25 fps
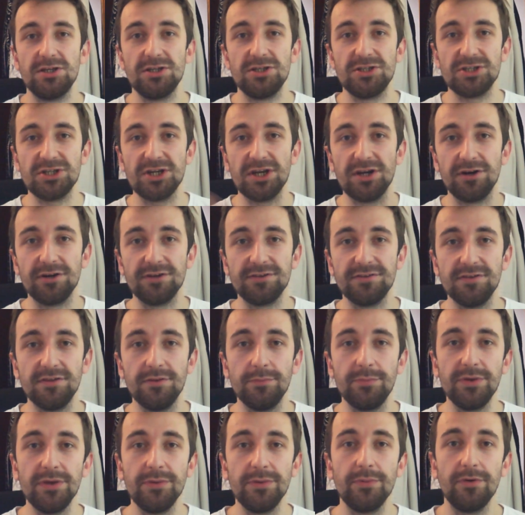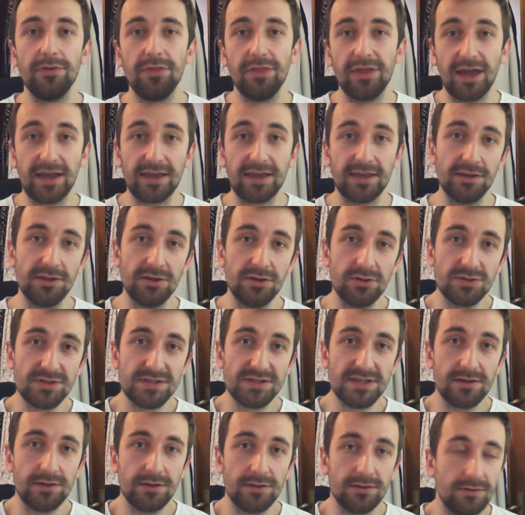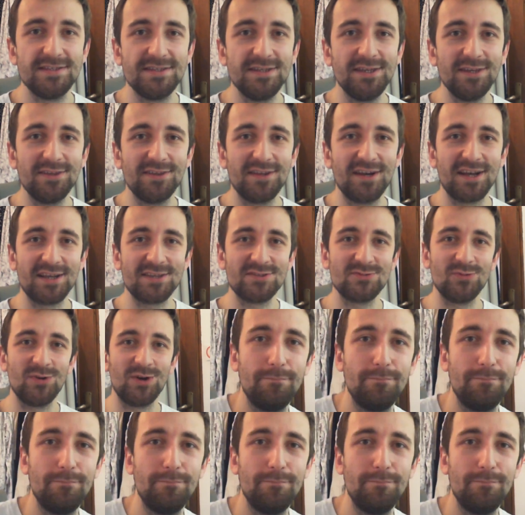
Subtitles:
share it to the people that can use it. See you in the next one.